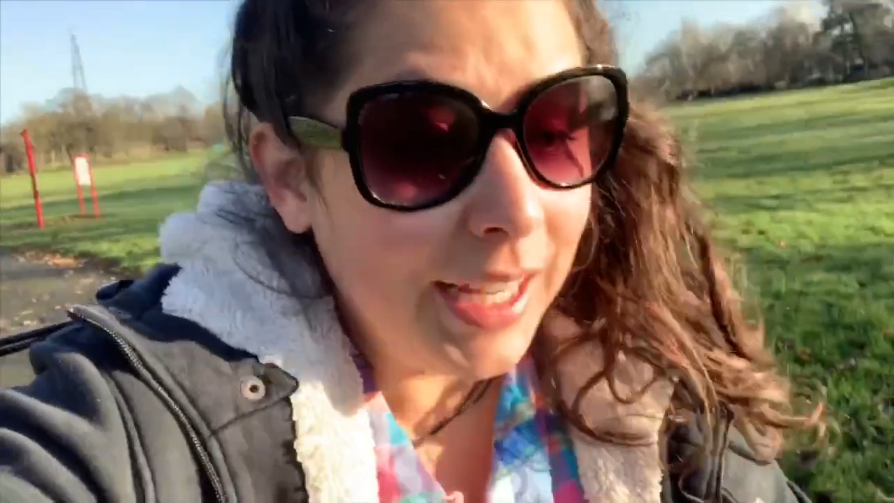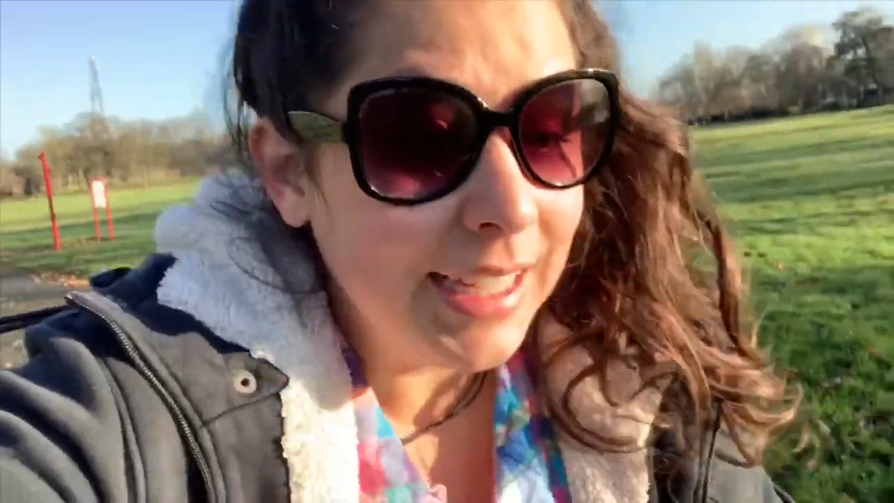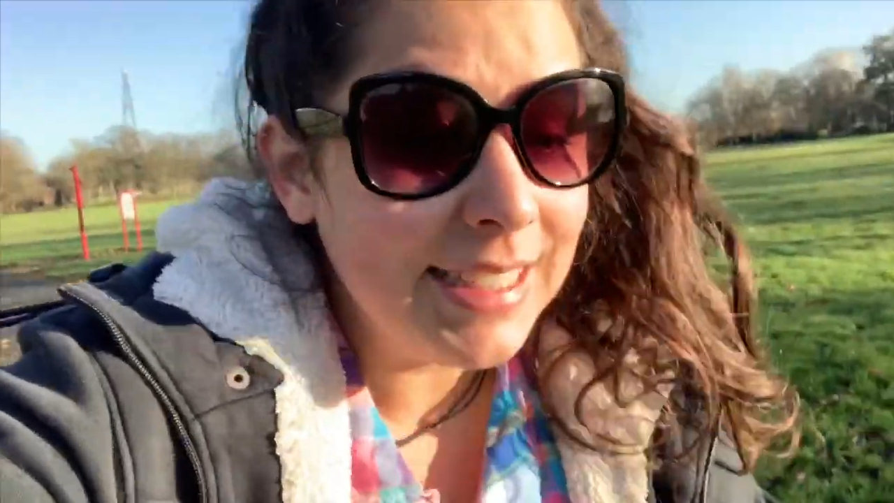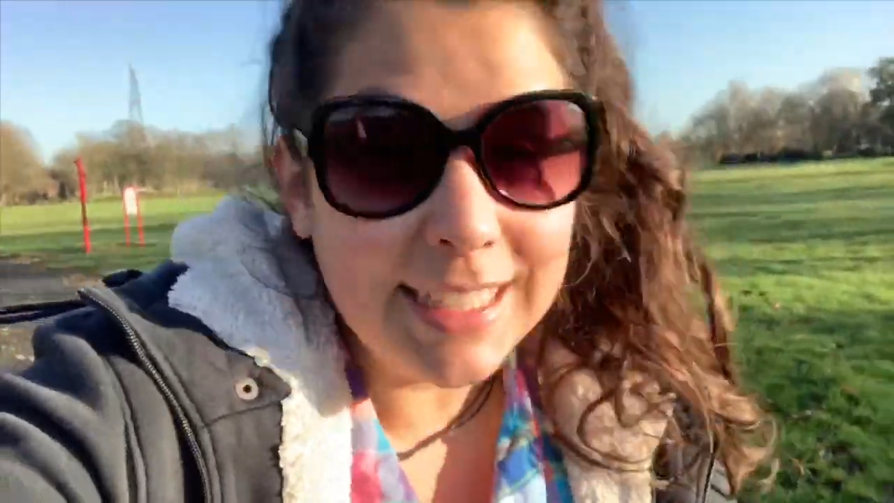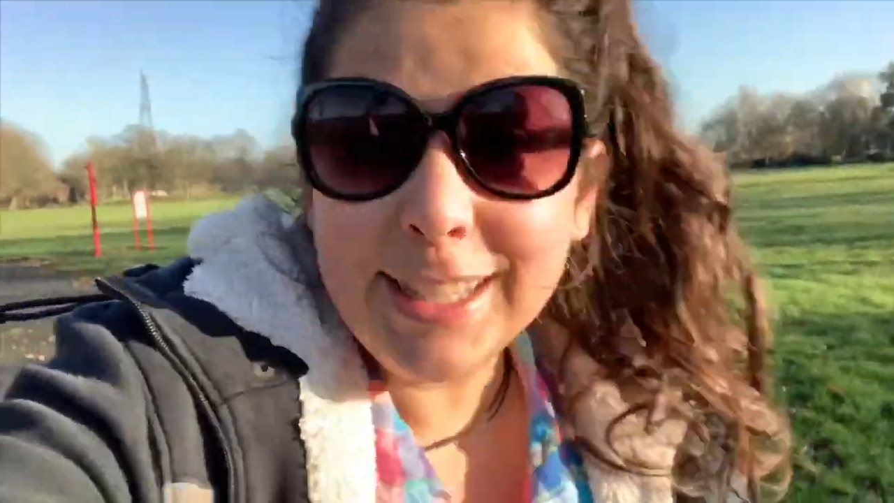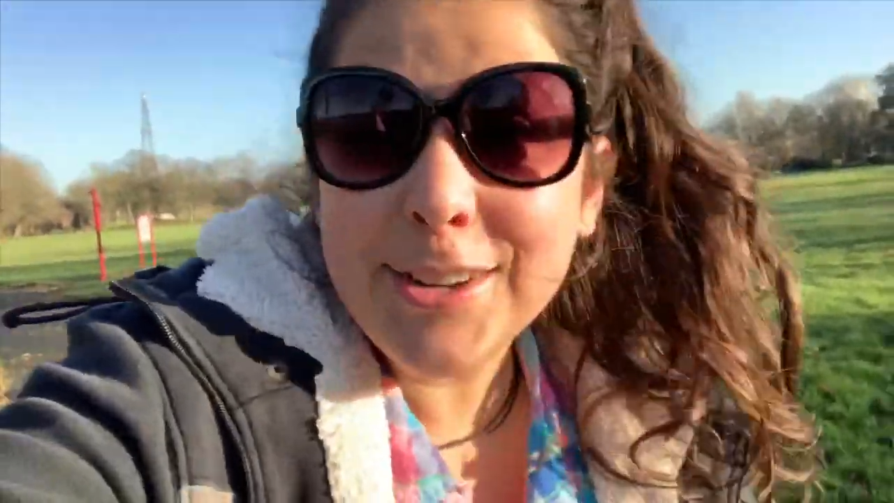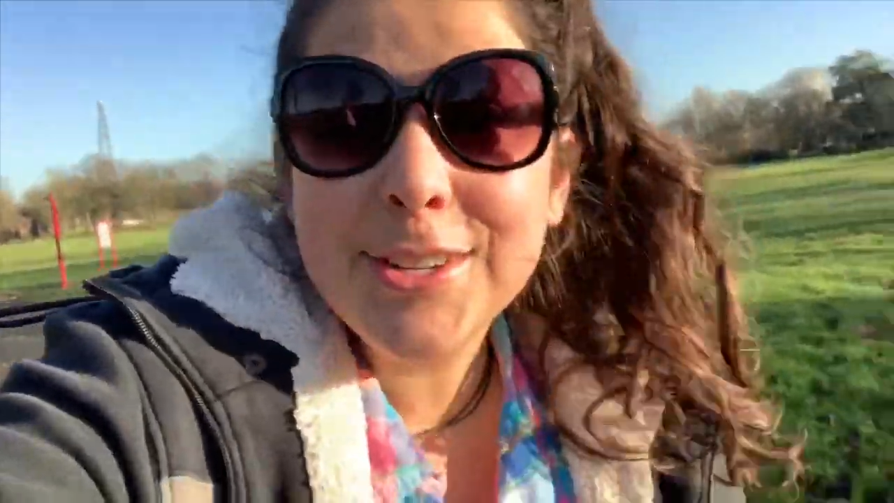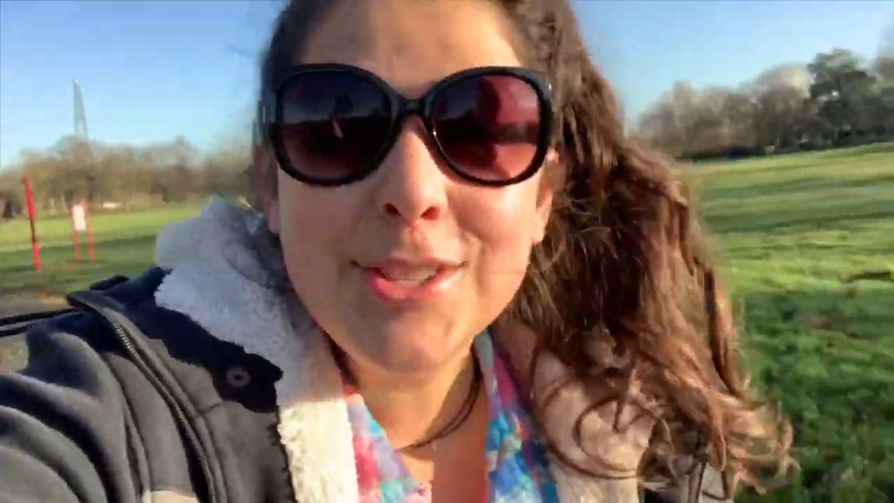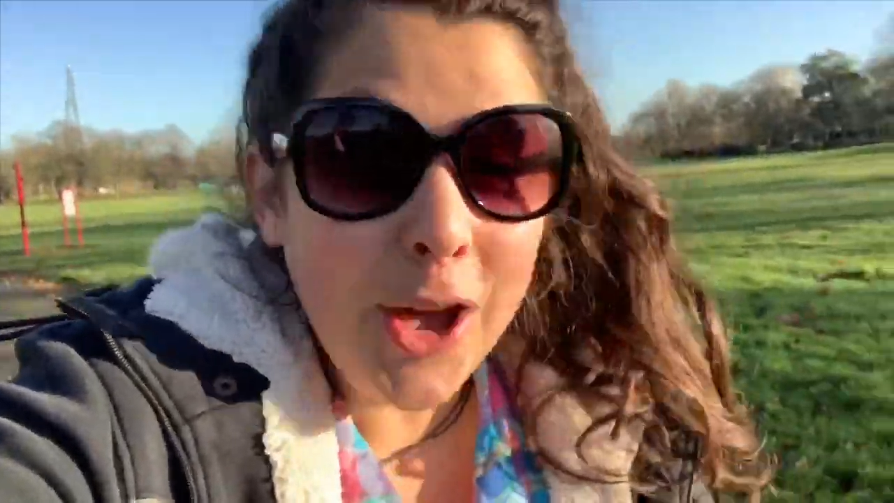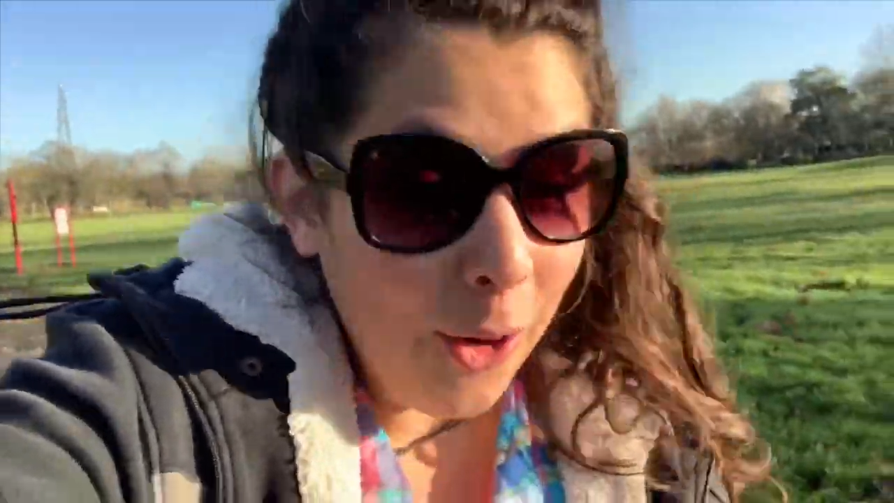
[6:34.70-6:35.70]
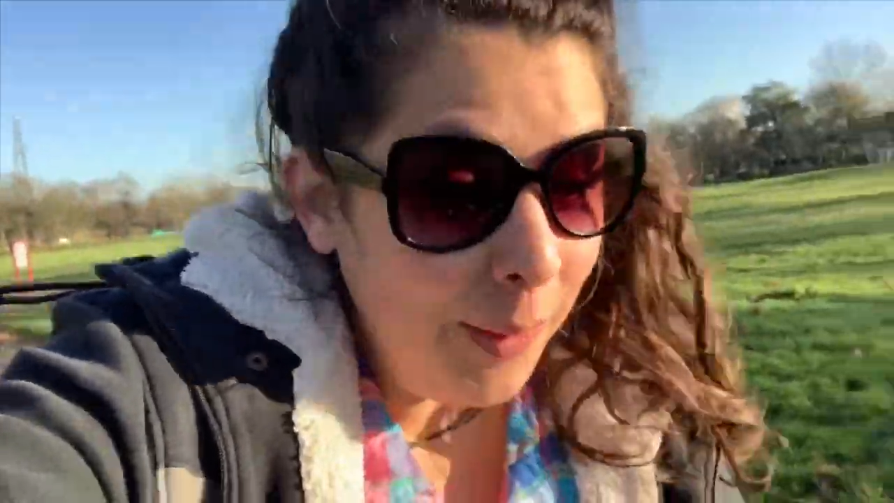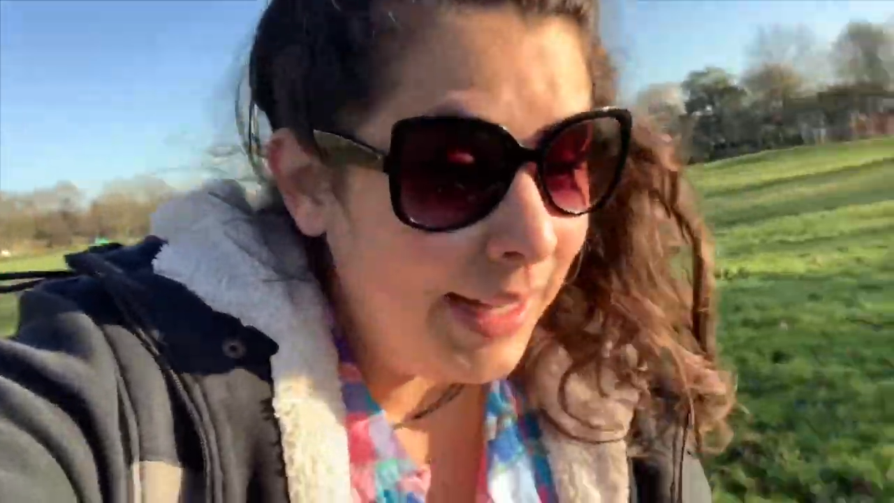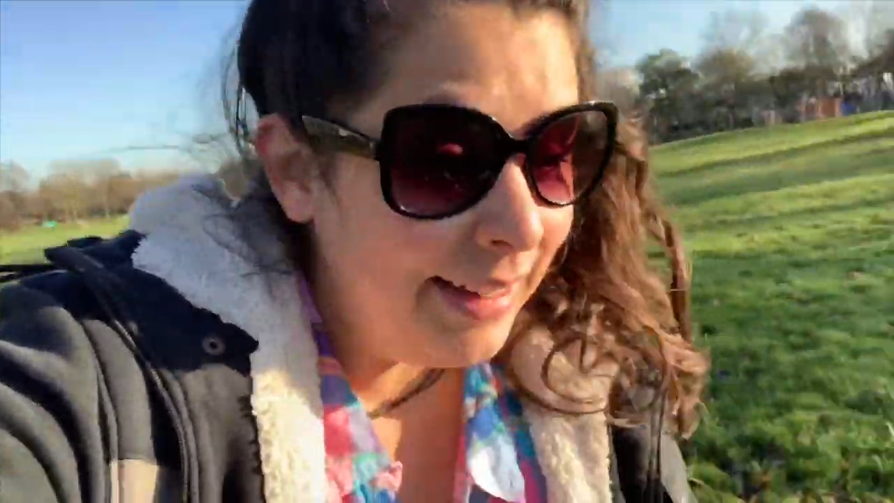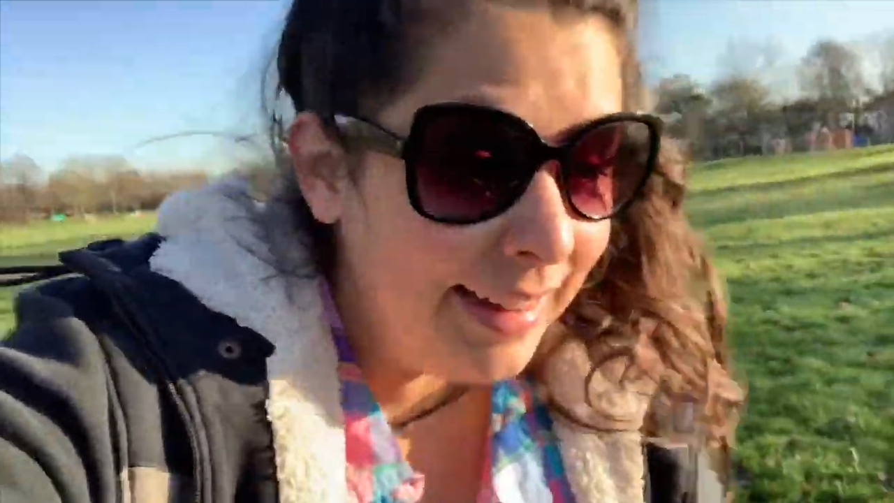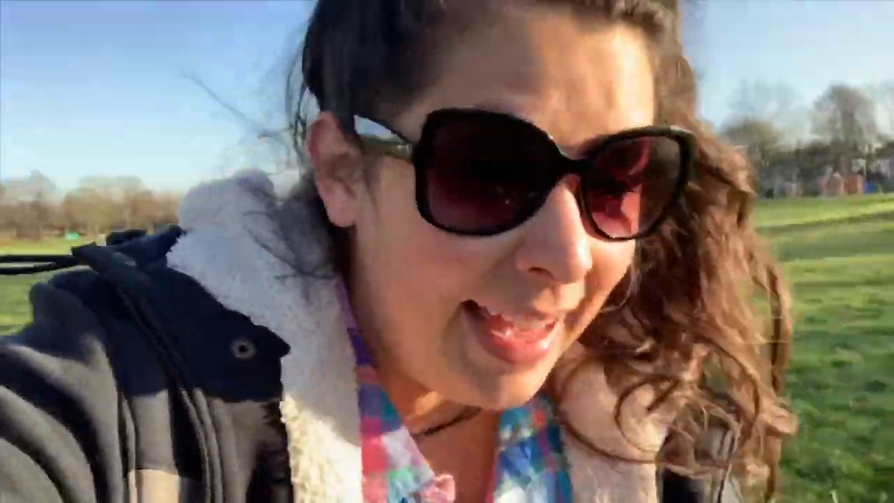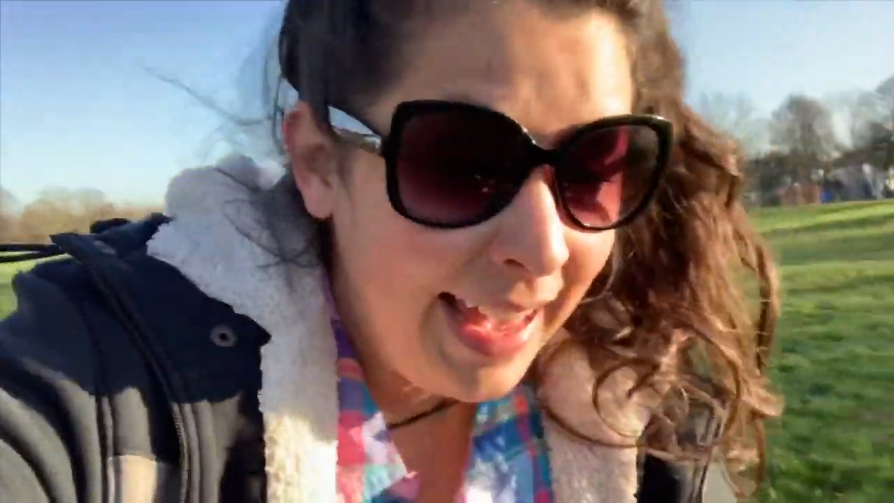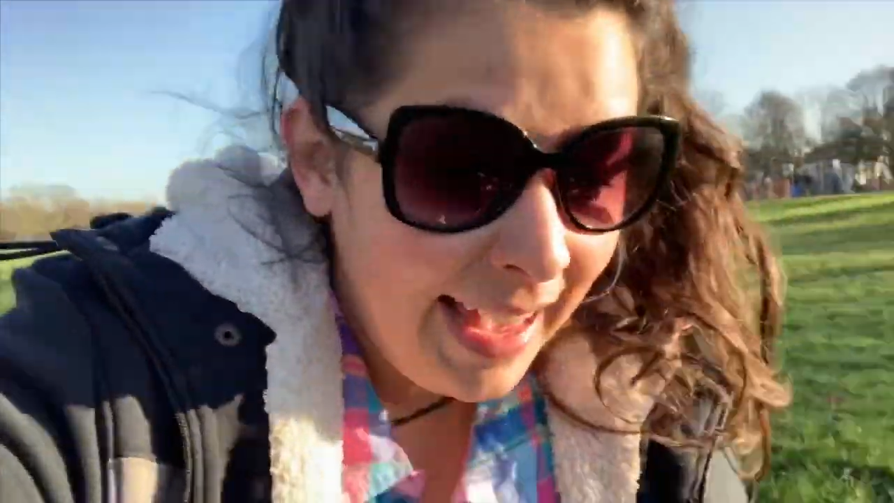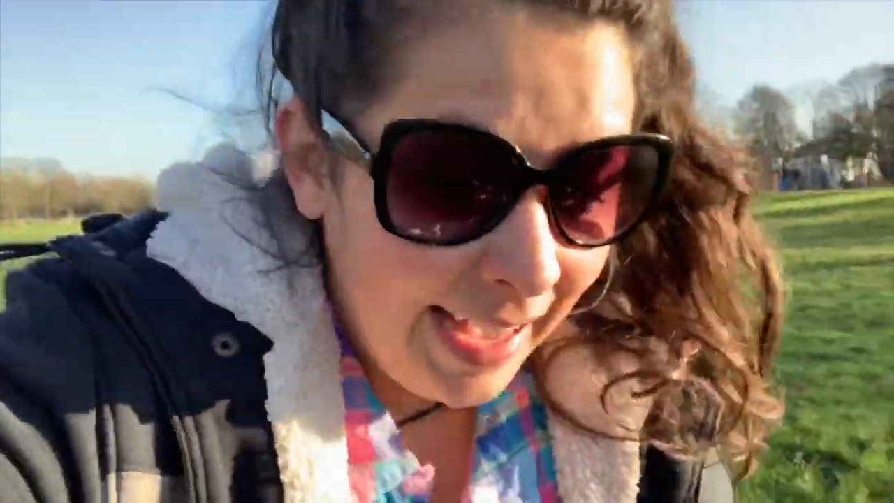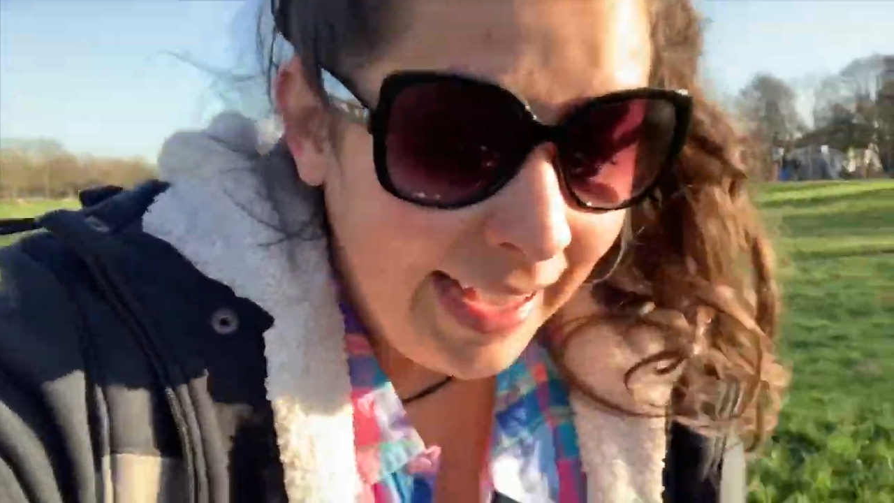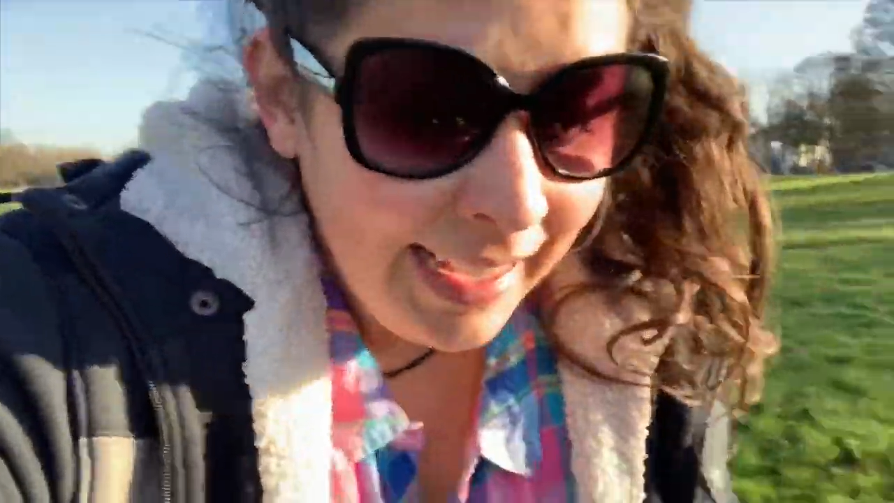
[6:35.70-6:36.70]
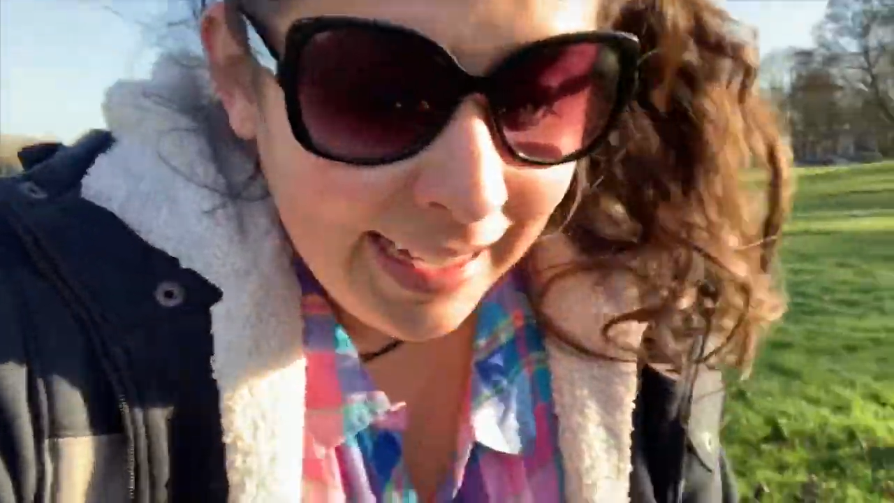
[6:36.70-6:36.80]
can see there's no one in there